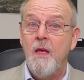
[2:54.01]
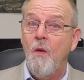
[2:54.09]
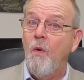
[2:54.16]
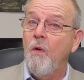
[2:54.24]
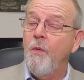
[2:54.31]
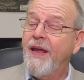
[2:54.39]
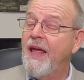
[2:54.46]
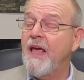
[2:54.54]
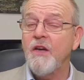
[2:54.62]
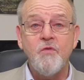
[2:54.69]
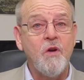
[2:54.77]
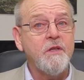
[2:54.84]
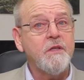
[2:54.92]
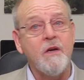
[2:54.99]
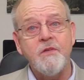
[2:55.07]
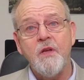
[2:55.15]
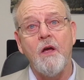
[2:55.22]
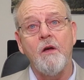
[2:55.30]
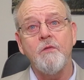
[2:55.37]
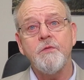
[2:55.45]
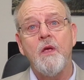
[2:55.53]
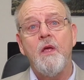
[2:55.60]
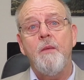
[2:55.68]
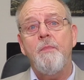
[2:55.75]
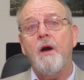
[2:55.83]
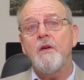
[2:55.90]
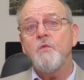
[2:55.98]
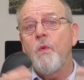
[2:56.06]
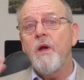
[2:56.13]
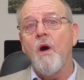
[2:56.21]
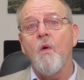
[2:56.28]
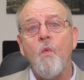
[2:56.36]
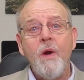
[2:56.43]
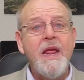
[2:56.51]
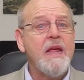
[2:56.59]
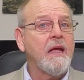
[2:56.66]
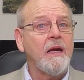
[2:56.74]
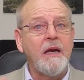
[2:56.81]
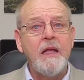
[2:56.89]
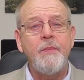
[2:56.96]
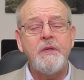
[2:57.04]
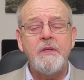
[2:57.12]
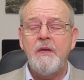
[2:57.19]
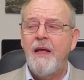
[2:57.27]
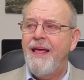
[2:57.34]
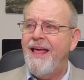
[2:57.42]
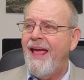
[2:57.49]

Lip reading: Well, we can't trust ourselves because we are weak and limited,